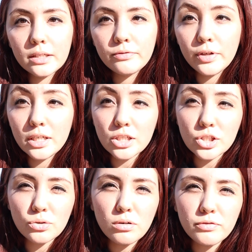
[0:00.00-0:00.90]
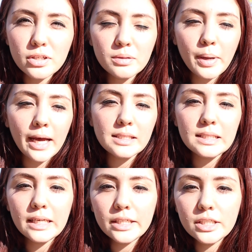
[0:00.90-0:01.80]
to finish school for the
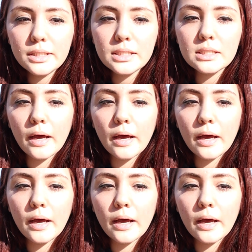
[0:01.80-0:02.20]
past 8 years.